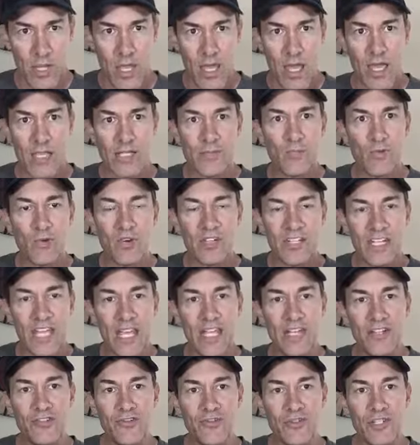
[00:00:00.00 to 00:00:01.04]
as more
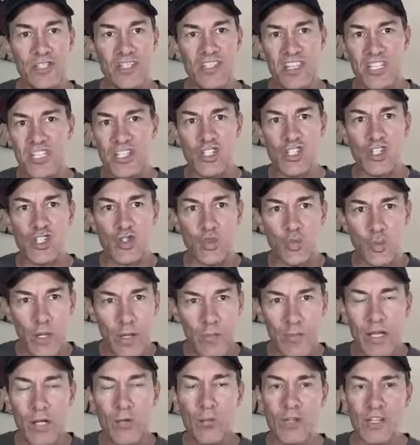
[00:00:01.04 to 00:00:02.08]
dangerous than
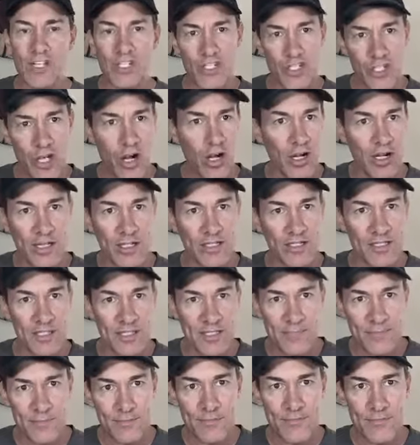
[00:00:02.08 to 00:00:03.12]
swimming with sharks,